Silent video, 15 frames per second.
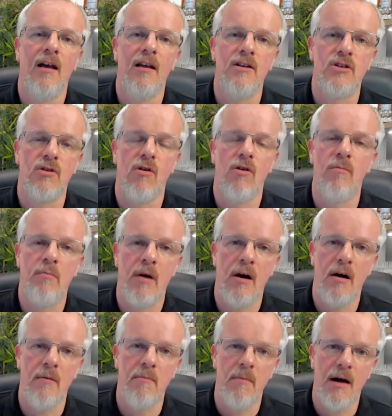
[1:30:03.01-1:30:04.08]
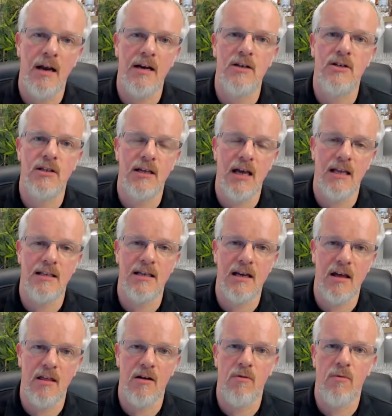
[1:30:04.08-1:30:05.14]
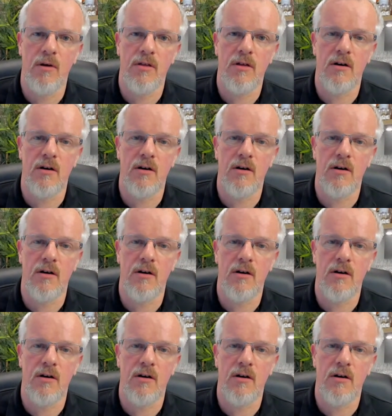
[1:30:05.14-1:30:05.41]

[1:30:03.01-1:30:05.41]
and Scott and Bart managed to get together with an